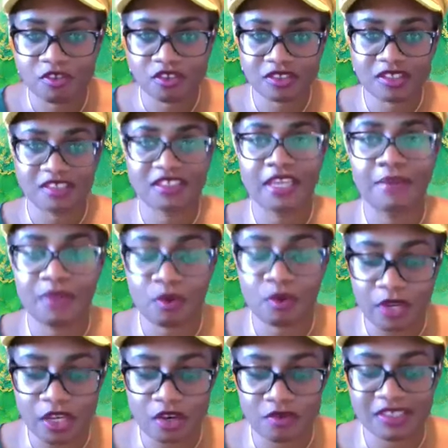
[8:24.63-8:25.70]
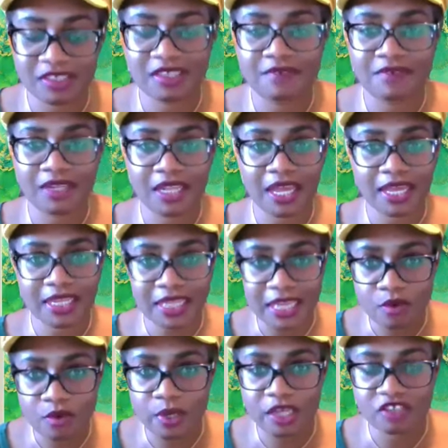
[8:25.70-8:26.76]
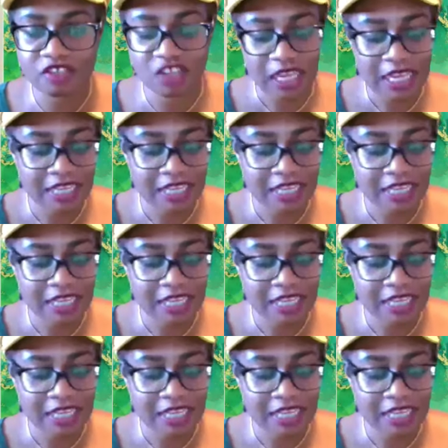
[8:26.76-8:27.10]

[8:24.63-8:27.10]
So it's the same thing when you're receiving light language.